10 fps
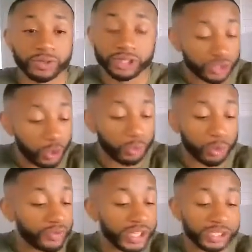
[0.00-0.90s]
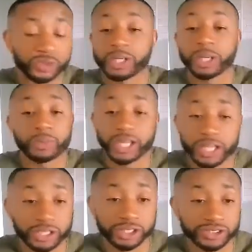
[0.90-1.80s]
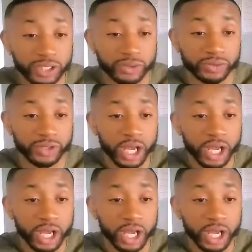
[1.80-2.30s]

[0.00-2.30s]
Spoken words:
There's no proof that you've been able to handle it yourself.